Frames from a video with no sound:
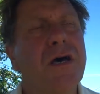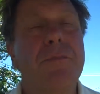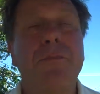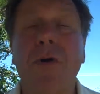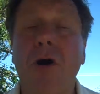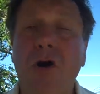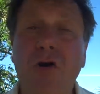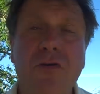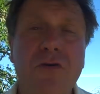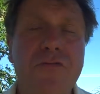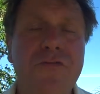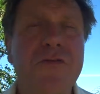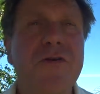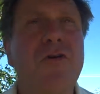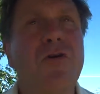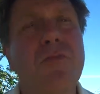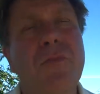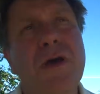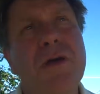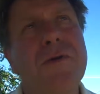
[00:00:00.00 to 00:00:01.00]
biography,
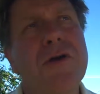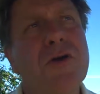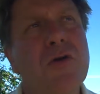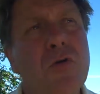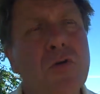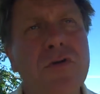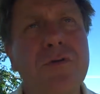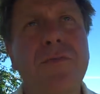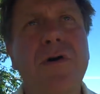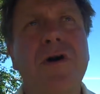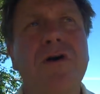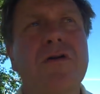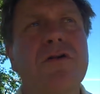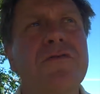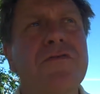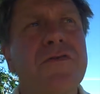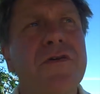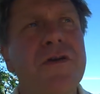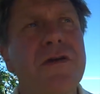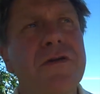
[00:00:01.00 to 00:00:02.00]
or maybe an
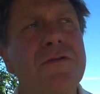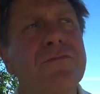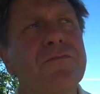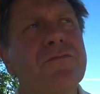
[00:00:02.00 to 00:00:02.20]
autobiography,